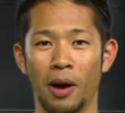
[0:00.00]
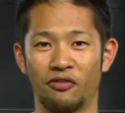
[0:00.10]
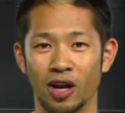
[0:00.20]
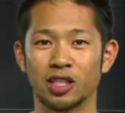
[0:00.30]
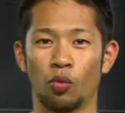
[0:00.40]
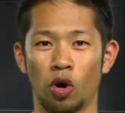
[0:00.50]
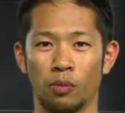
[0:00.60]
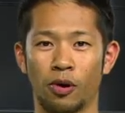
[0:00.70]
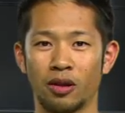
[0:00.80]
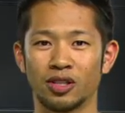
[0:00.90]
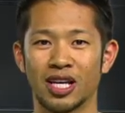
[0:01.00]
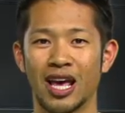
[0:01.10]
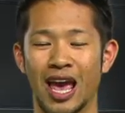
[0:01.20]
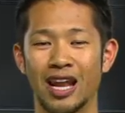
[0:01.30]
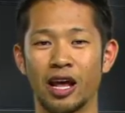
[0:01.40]
my friends at Warner Brothers
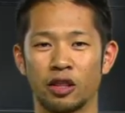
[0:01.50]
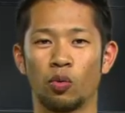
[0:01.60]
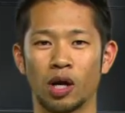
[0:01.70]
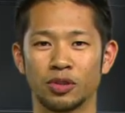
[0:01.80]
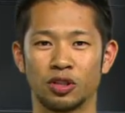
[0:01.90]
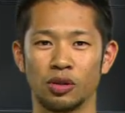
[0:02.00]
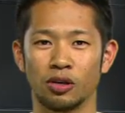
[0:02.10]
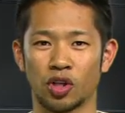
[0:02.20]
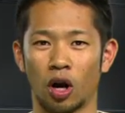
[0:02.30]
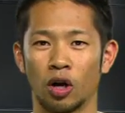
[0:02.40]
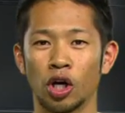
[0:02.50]
and NetherRealm Studios are